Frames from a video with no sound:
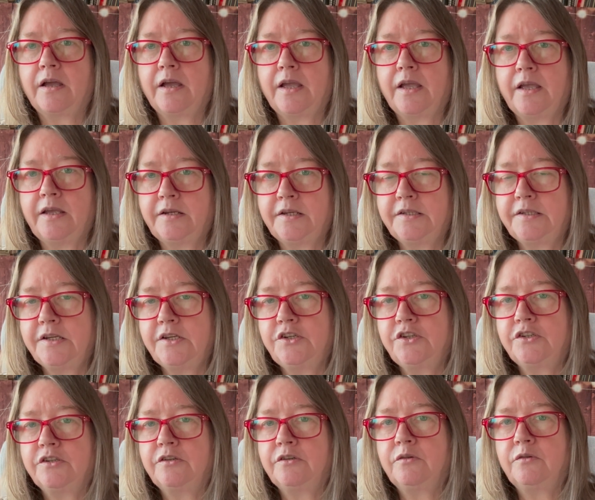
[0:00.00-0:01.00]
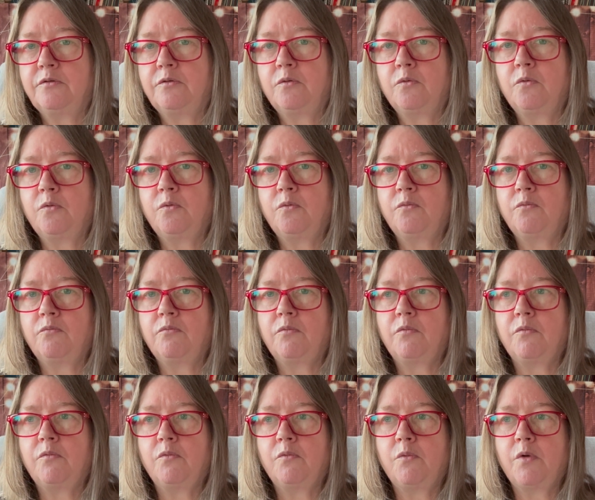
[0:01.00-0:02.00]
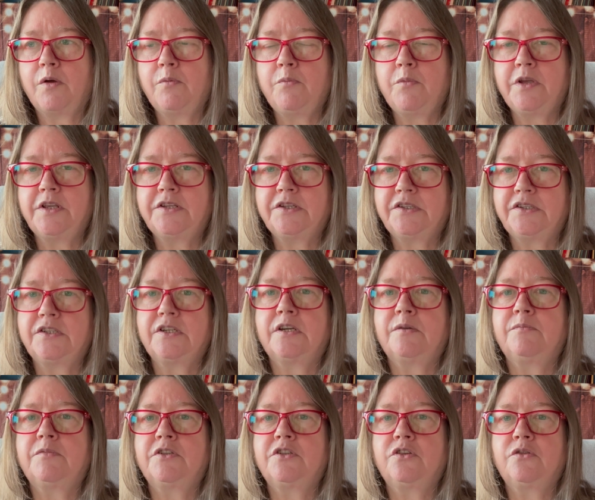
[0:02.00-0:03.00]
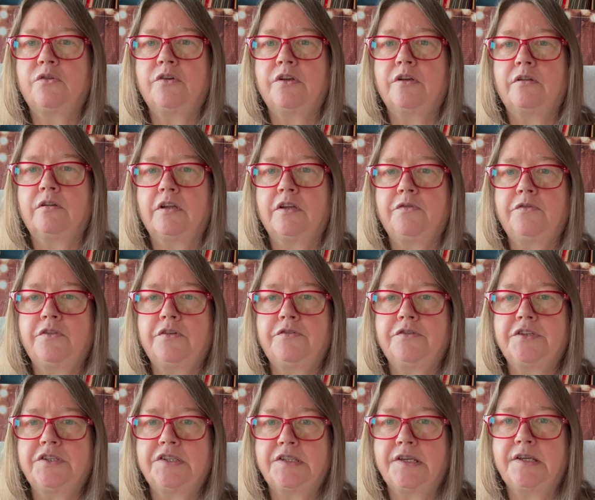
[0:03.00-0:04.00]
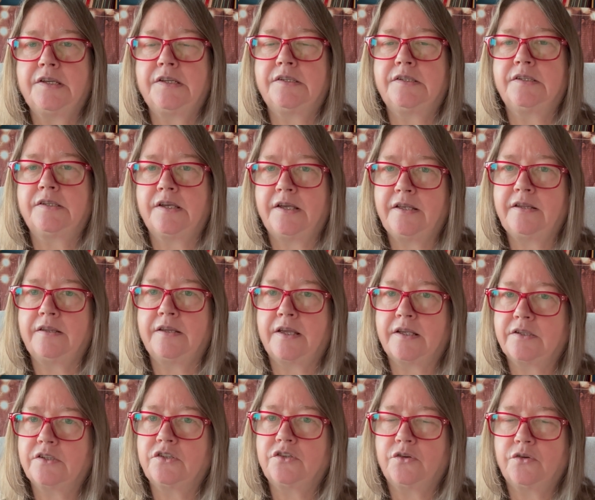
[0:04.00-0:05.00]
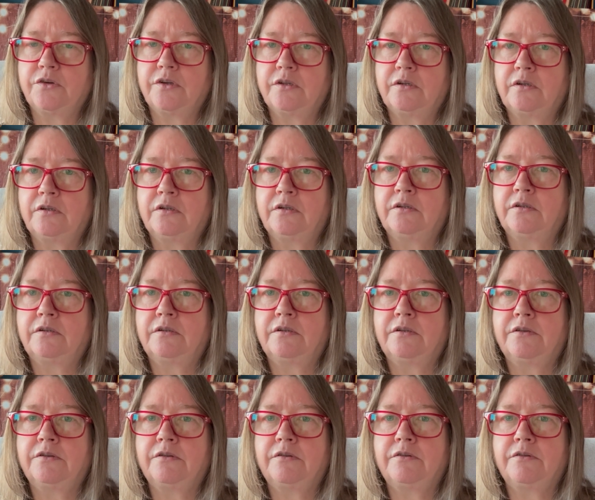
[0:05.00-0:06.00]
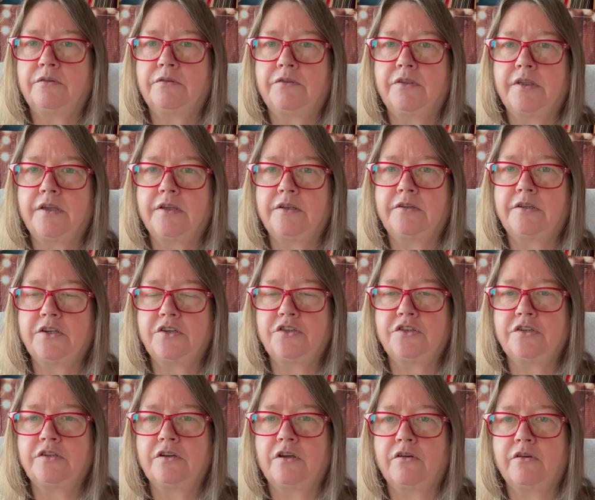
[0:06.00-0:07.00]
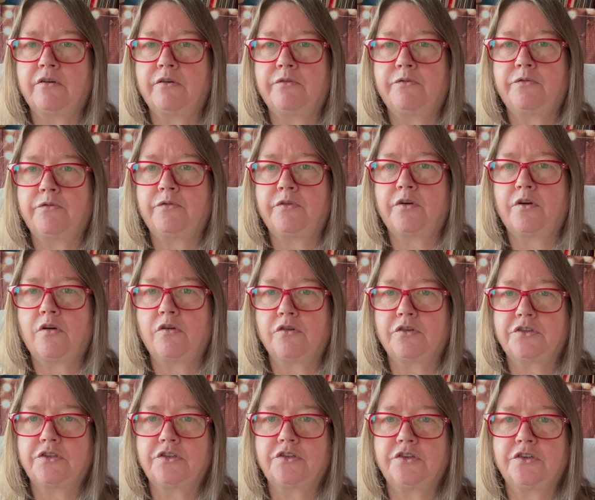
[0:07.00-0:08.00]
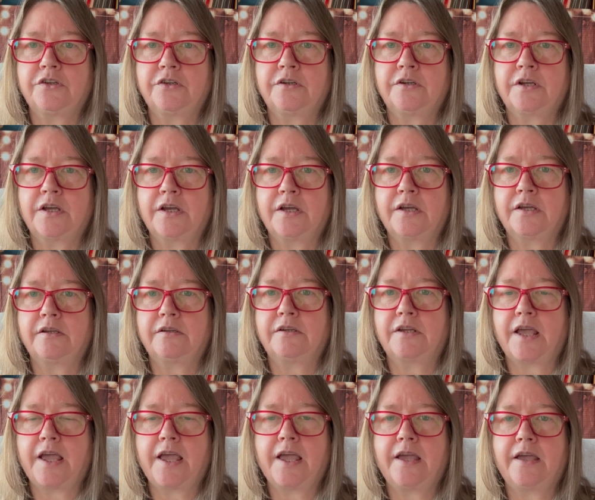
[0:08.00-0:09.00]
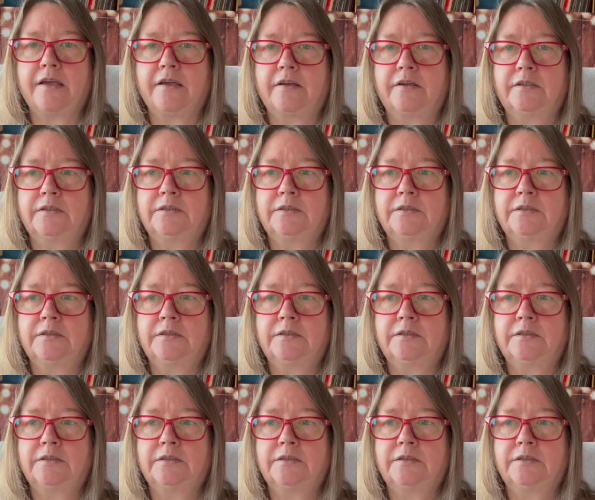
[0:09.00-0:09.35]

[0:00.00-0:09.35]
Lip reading: In addition, when we disturb the soil, if there are seeds in that soil, the addition of oxygen and air